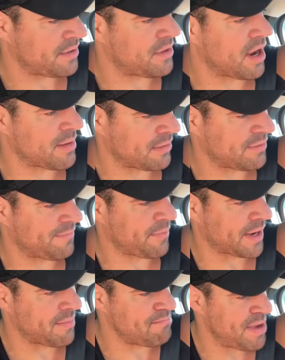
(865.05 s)
Talk about the
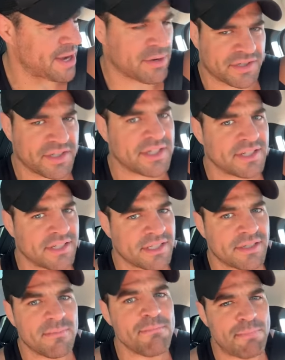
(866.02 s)
freaking
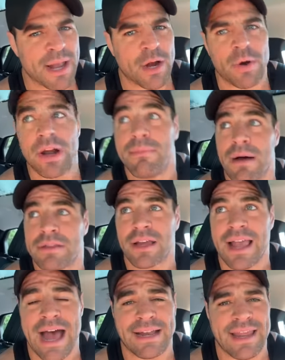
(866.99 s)
Bickersons bickering about the
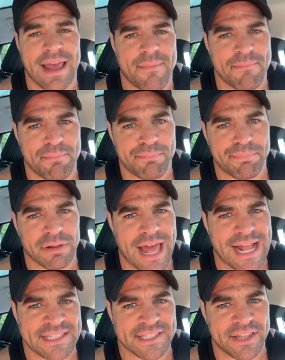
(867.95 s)
goddamn
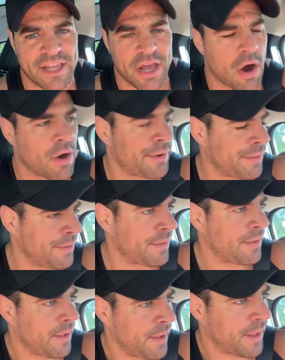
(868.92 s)
plants in the yard,
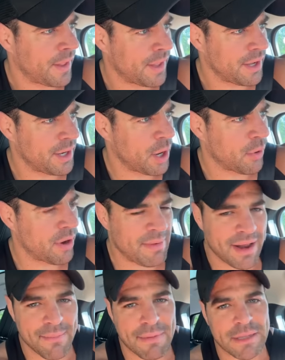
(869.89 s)
you know what I
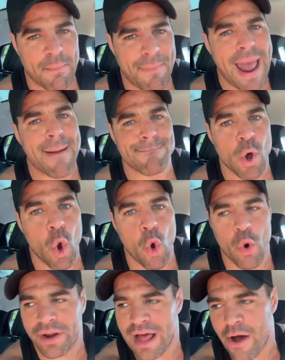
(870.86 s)
mean, about the
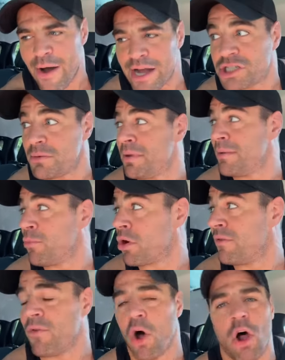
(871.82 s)
bamboo and how I should be more
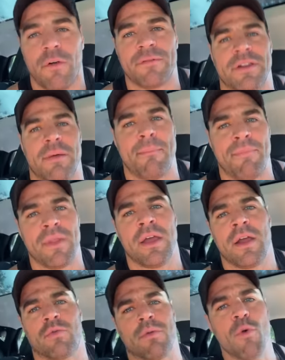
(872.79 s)
involved in the
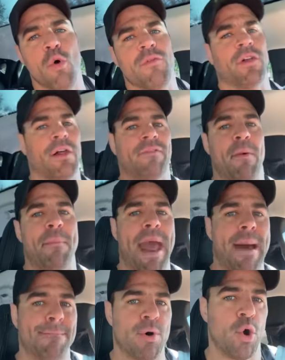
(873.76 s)
removal of the
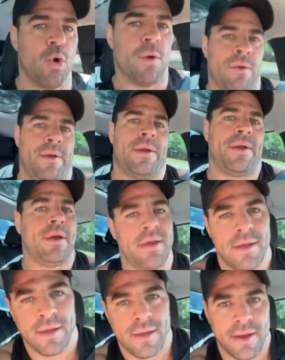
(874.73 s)
bamboo,
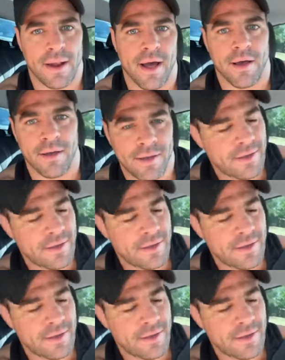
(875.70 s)
you know.